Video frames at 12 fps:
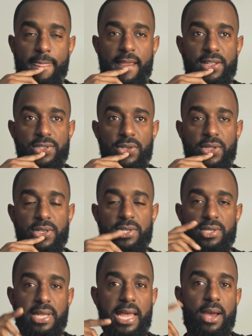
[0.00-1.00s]
And so
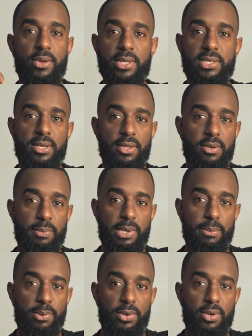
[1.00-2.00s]
there's countless other
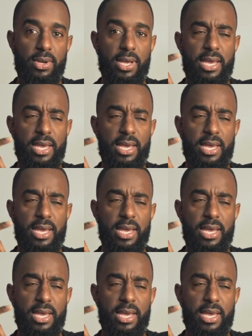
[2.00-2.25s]
people.